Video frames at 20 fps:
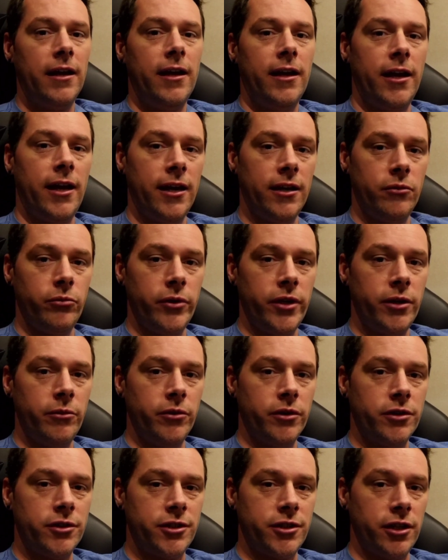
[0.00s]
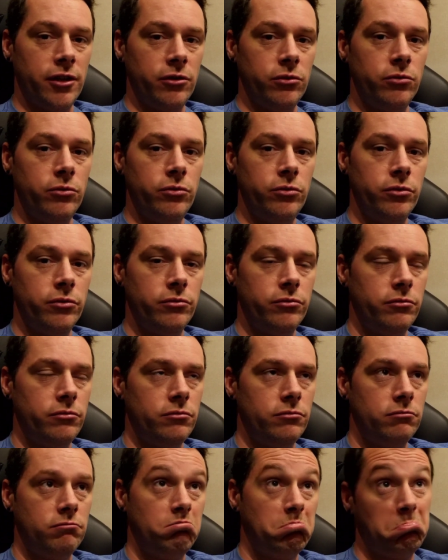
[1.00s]
and we will see you
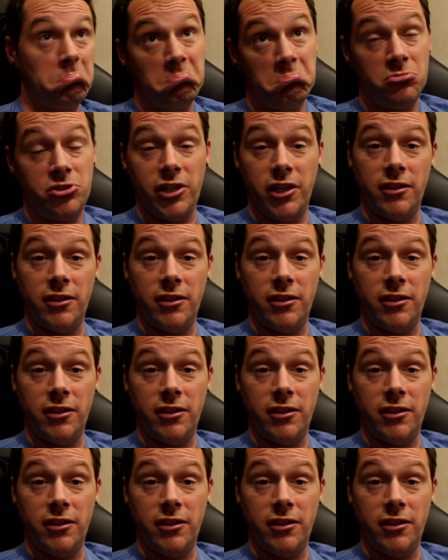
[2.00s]
in the